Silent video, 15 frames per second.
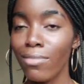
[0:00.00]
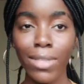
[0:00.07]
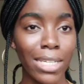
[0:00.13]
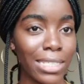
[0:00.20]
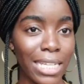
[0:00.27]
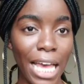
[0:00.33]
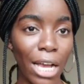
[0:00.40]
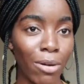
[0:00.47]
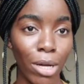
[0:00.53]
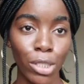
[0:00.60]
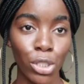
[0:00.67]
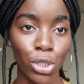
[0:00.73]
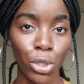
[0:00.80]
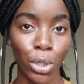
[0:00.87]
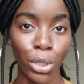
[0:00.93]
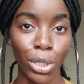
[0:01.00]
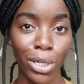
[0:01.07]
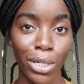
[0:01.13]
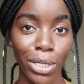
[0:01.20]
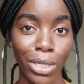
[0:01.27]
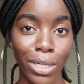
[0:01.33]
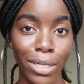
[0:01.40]
Is that a question?
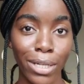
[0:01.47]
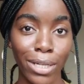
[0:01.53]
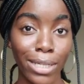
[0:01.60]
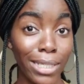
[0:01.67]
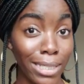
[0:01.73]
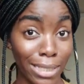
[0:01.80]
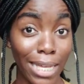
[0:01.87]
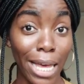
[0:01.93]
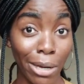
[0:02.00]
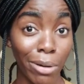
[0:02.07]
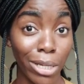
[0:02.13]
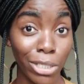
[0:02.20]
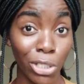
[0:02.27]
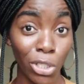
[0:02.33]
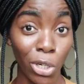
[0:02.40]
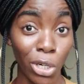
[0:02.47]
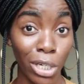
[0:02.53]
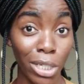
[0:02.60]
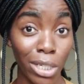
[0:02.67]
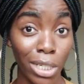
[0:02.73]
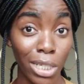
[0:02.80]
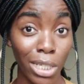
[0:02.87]
Is that a question?